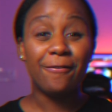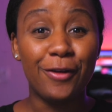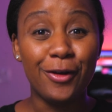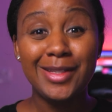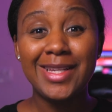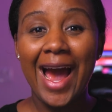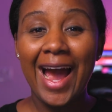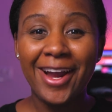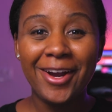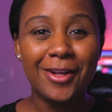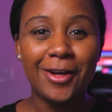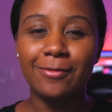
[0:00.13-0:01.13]
If you're
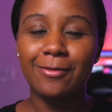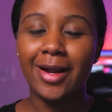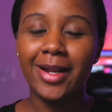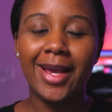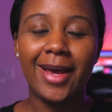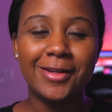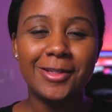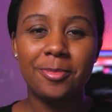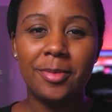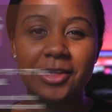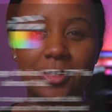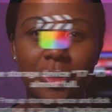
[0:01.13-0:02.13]
tired of running out of
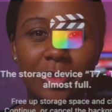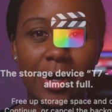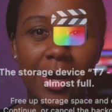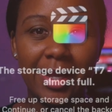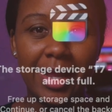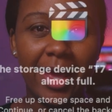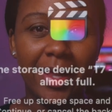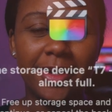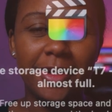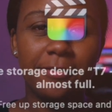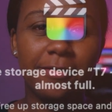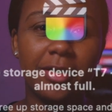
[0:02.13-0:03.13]
space while trying to edit
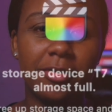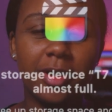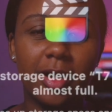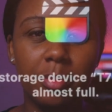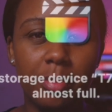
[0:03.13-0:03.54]
in Final Cut